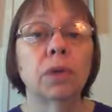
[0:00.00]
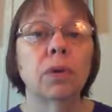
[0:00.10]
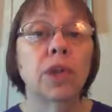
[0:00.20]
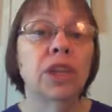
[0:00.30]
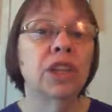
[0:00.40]

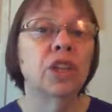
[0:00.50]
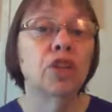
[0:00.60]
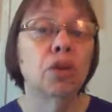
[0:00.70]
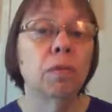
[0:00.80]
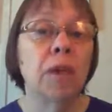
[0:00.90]
We
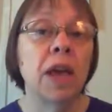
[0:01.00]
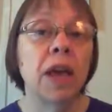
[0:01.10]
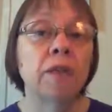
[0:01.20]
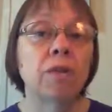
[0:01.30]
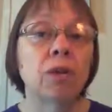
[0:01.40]
discern
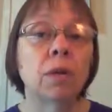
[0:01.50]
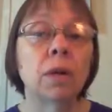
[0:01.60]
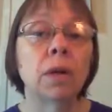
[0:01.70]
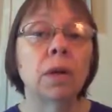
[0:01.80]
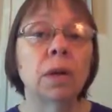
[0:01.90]
behavior,
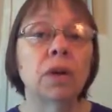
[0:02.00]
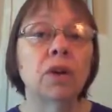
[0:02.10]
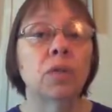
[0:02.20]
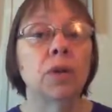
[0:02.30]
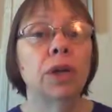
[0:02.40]

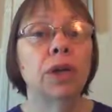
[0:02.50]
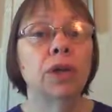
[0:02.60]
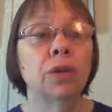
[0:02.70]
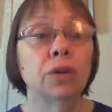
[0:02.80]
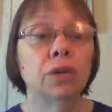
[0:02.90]
we
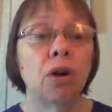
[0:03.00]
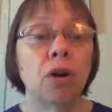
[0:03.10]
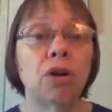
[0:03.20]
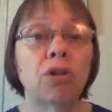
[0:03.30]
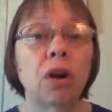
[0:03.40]
discern
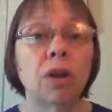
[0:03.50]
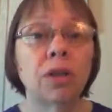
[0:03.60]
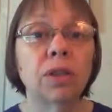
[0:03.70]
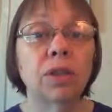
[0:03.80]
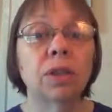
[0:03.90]
dark
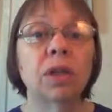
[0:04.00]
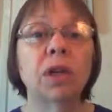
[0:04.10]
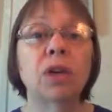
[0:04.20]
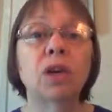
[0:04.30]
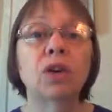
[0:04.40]
thoughts,
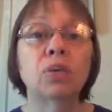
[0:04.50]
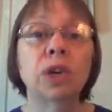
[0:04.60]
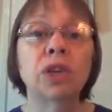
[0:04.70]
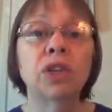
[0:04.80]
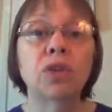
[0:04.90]
we
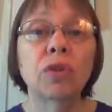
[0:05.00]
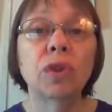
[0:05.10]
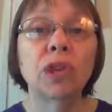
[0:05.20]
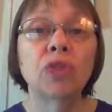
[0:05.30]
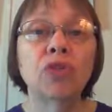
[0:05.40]
discern
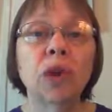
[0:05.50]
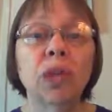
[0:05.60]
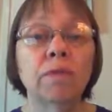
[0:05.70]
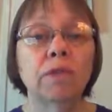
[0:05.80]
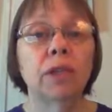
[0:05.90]

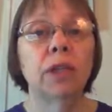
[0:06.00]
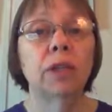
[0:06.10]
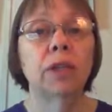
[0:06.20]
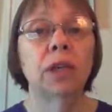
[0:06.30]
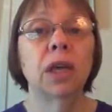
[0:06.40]
destructive
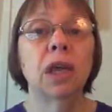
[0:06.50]
things.